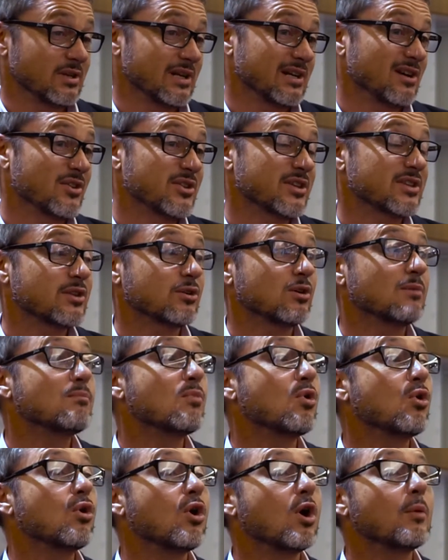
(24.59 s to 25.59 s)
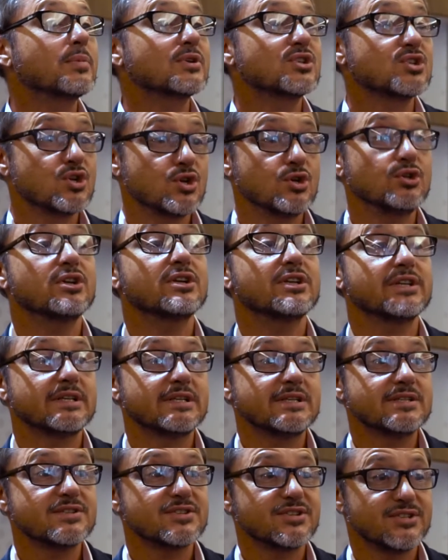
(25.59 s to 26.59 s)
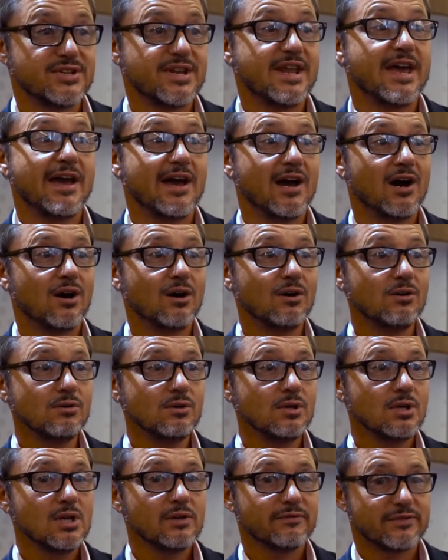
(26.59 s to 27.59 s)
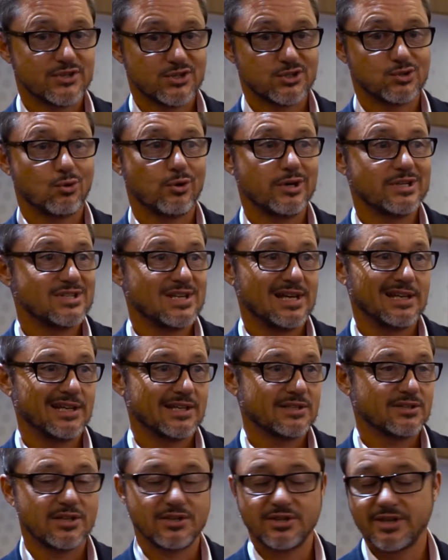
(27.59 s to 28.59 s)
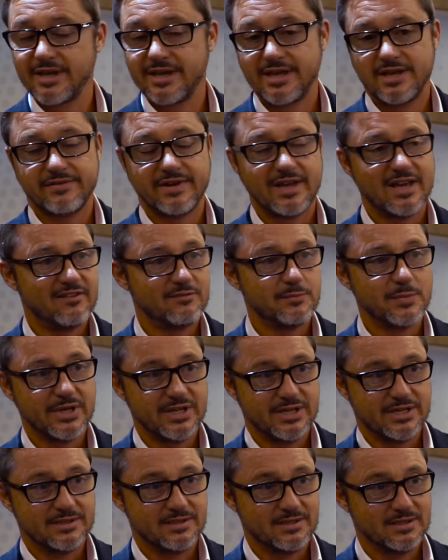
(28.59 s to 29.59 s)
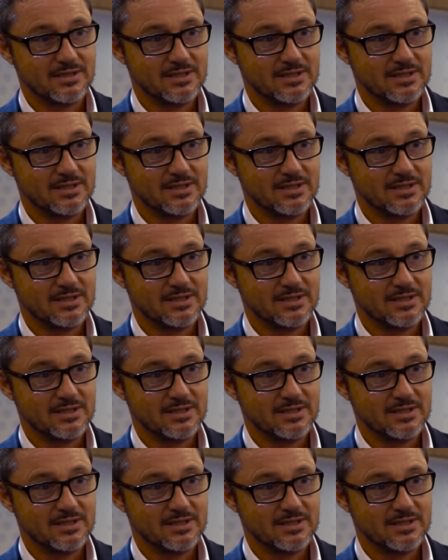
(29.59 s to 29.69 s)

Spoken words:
And I think there are more opportunities now for storytelling than there ever have been.